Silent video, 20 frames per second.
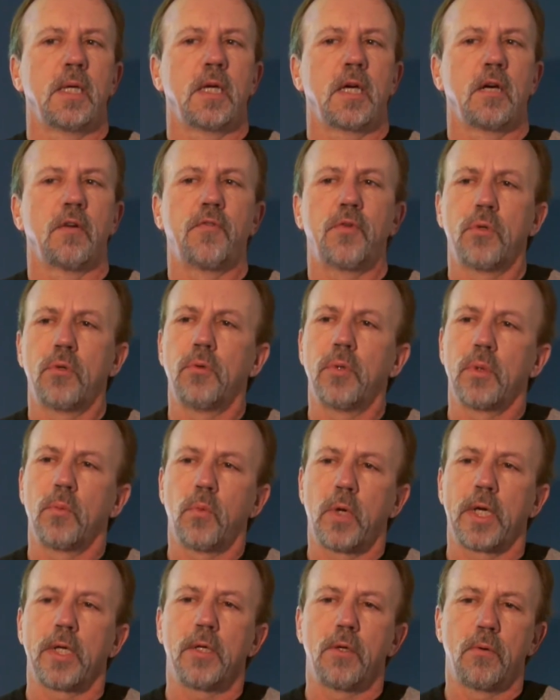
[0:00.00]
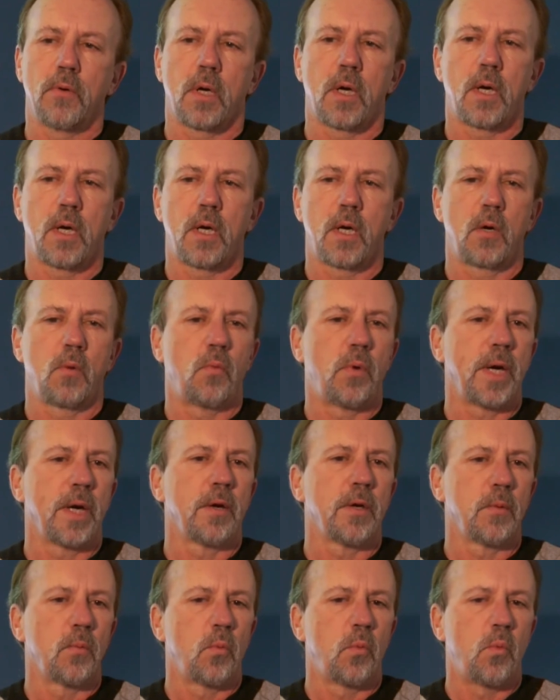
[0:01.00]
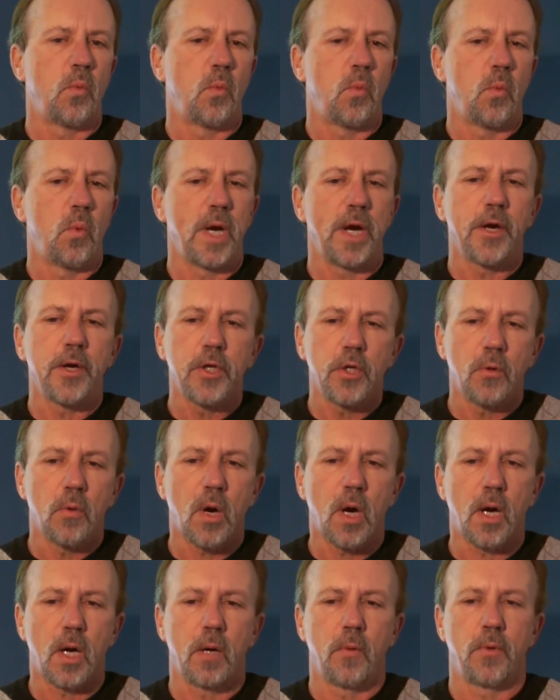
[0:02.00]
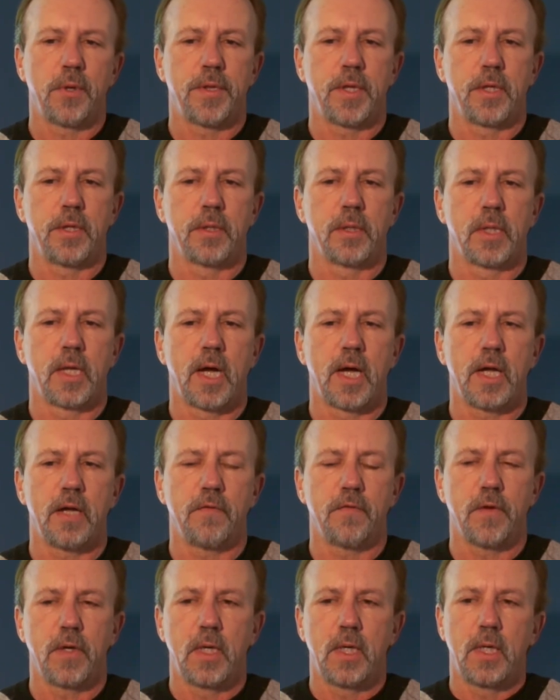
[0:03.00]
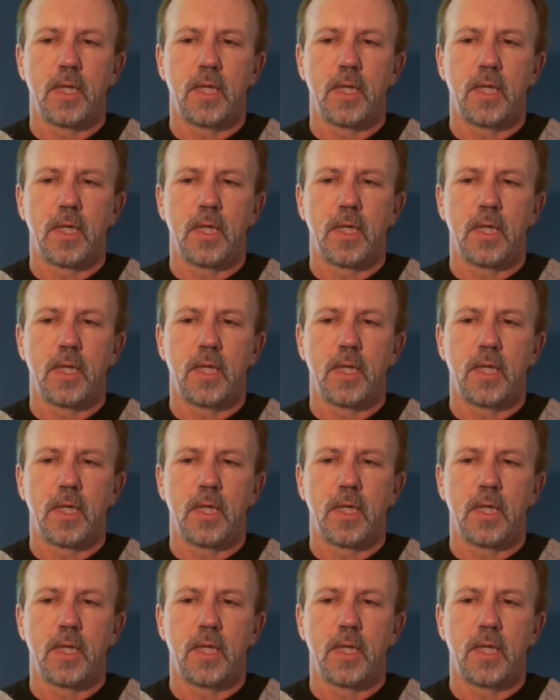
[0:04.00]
of who and what you are, where you are within your life,